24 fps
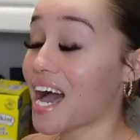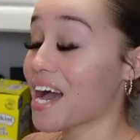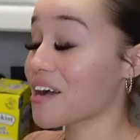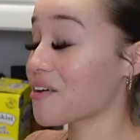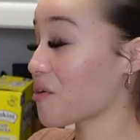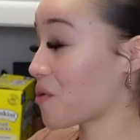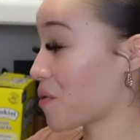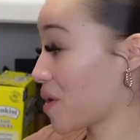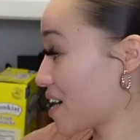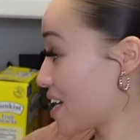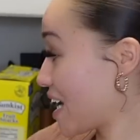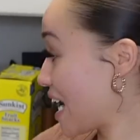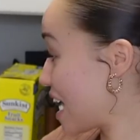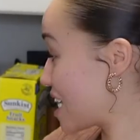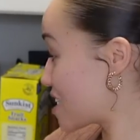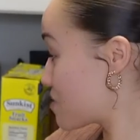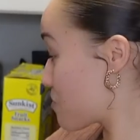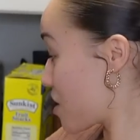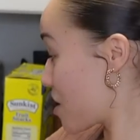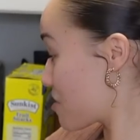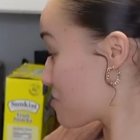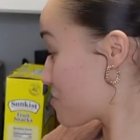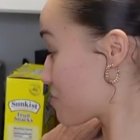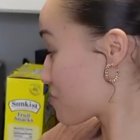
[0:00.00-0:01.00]
I organized
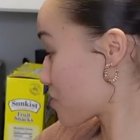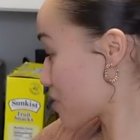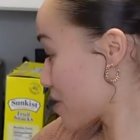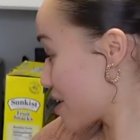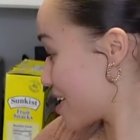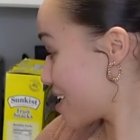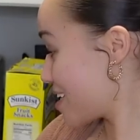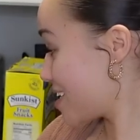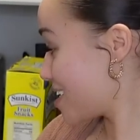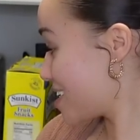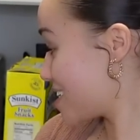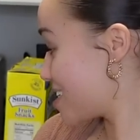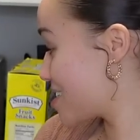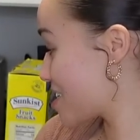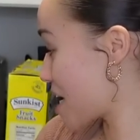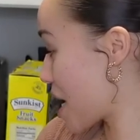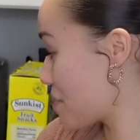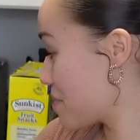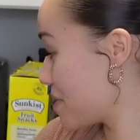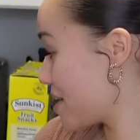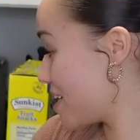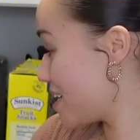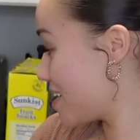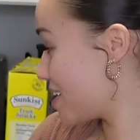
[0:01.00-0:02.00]
my fridge.
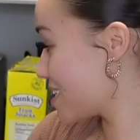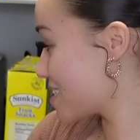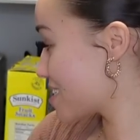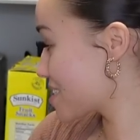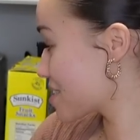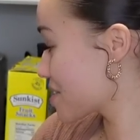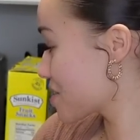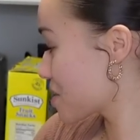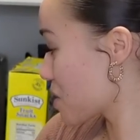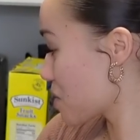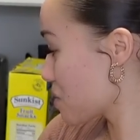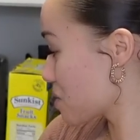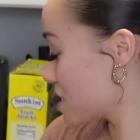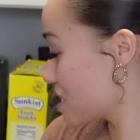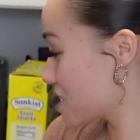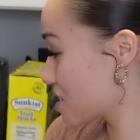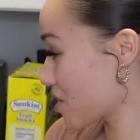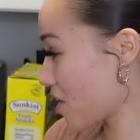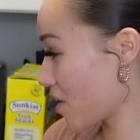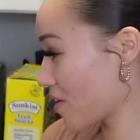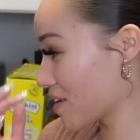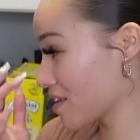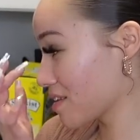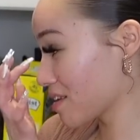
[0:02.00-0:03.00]
I mean, it's slowly
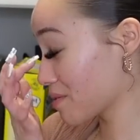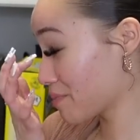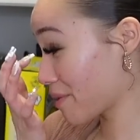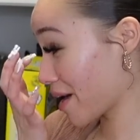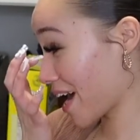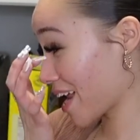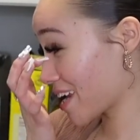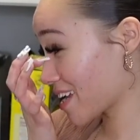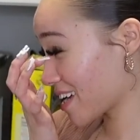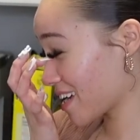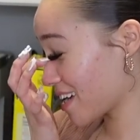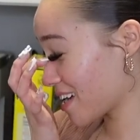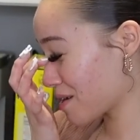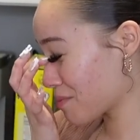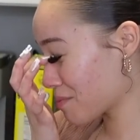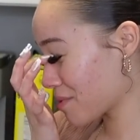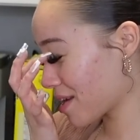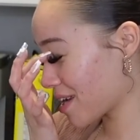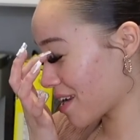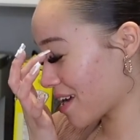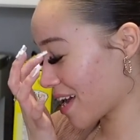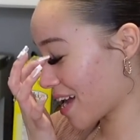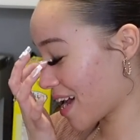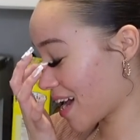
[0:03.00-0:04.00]
starting to look bad again,
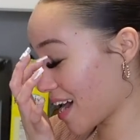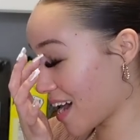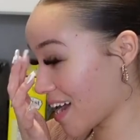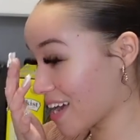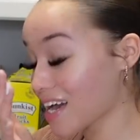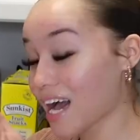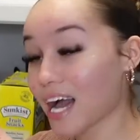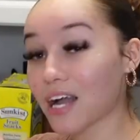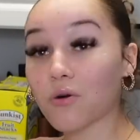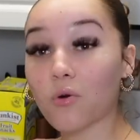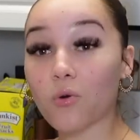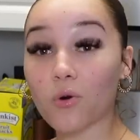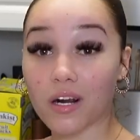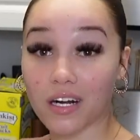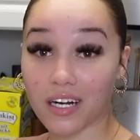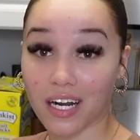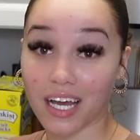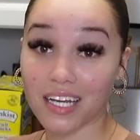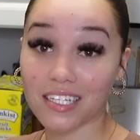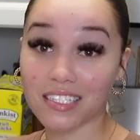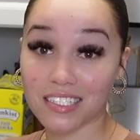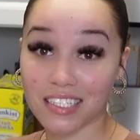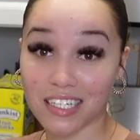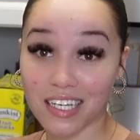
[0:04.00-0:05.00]
but hey, I
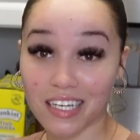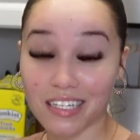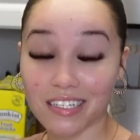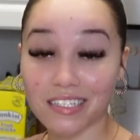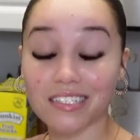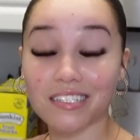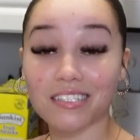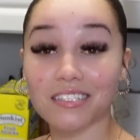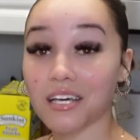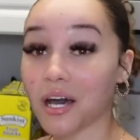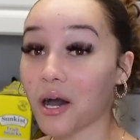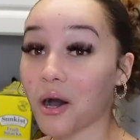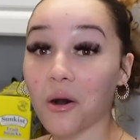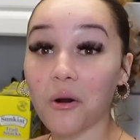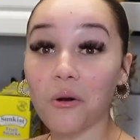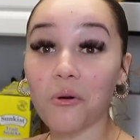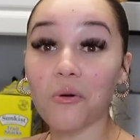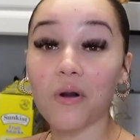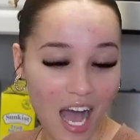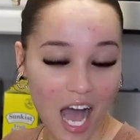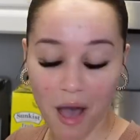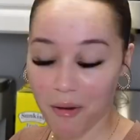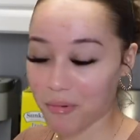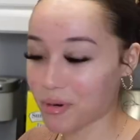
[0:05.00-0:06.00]
organized it.
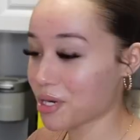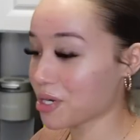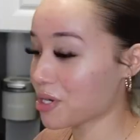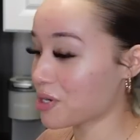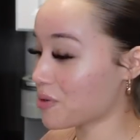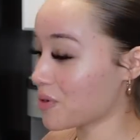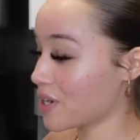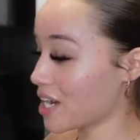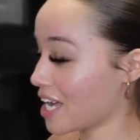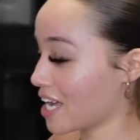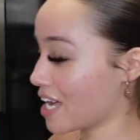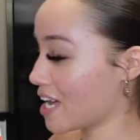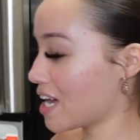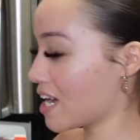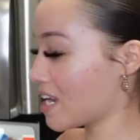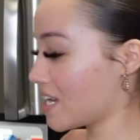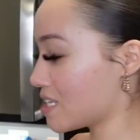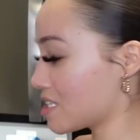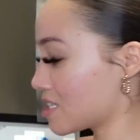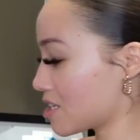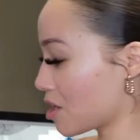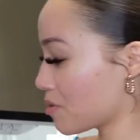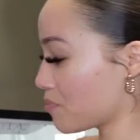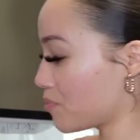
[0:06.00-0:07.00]
So I'm gonna go ahead
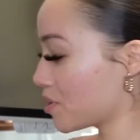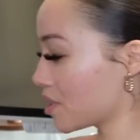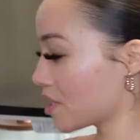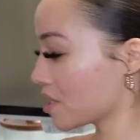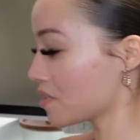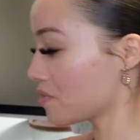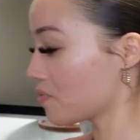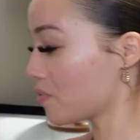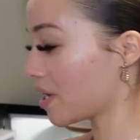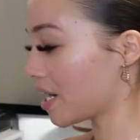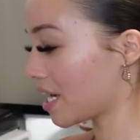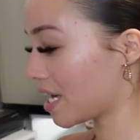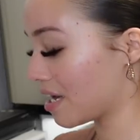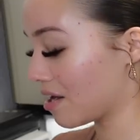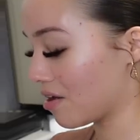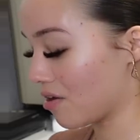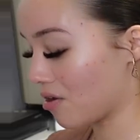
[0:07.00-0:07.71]
and start putting away